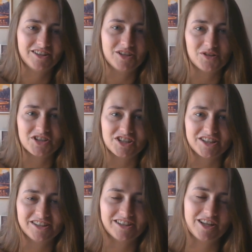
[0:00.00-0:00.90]
cute as
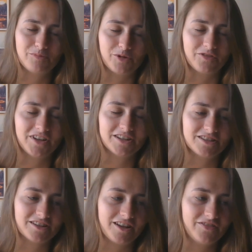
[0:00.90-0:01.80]
shit and
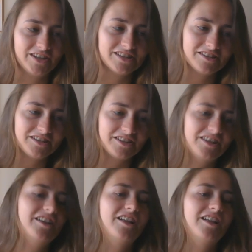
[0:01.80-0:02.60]
perfect, obviously.